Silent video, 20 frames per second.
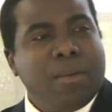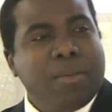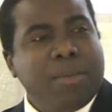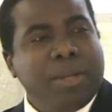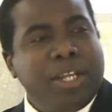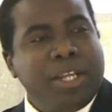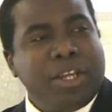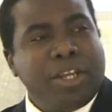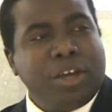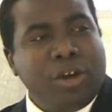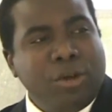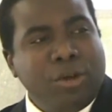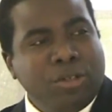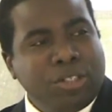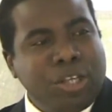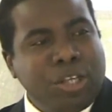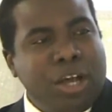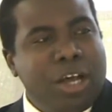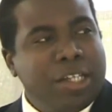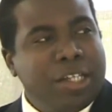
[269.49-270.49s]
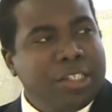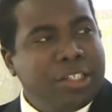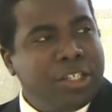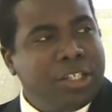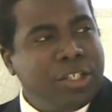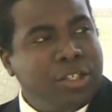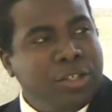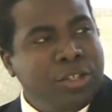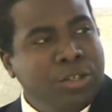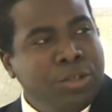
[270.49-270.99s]
But he goes on to
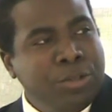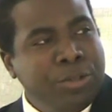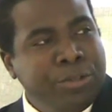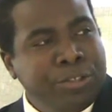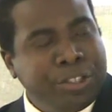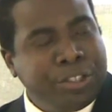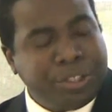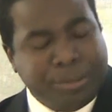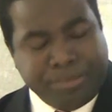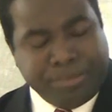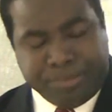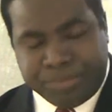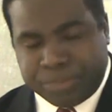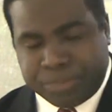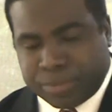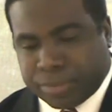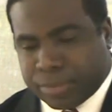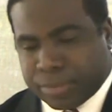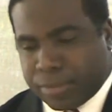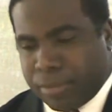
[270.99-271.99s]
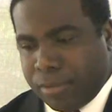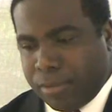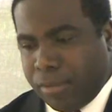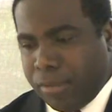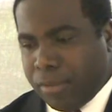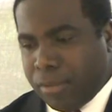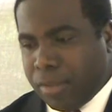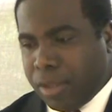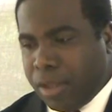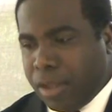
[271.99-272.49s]
use
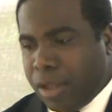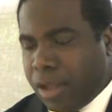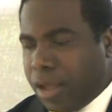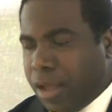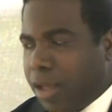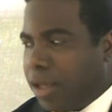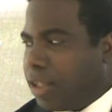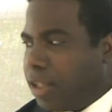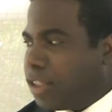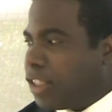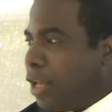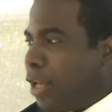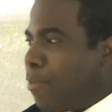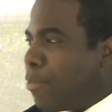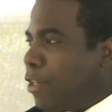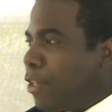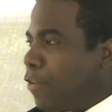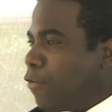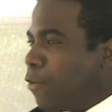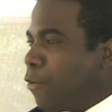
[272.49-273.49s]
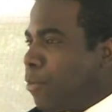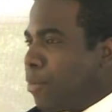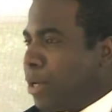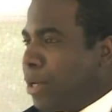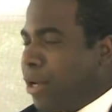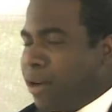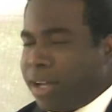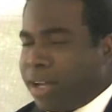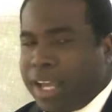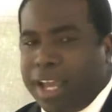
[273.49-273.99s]
something from
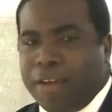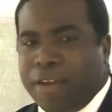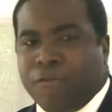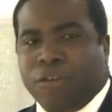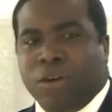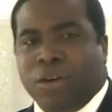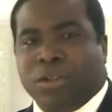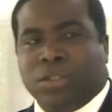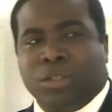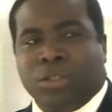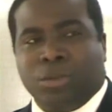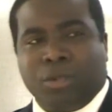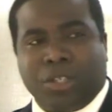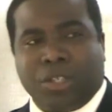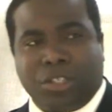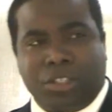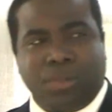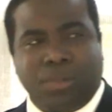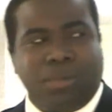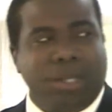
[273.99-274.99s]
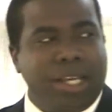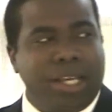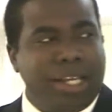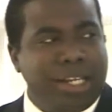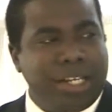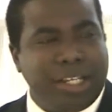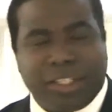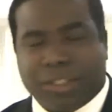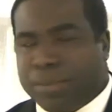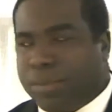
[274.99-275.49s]
Pirkei Avot to
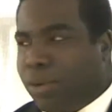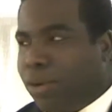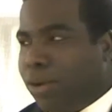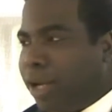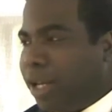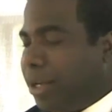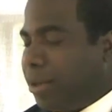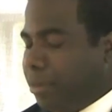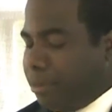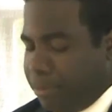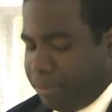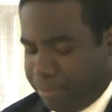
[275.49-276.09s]
explain his point.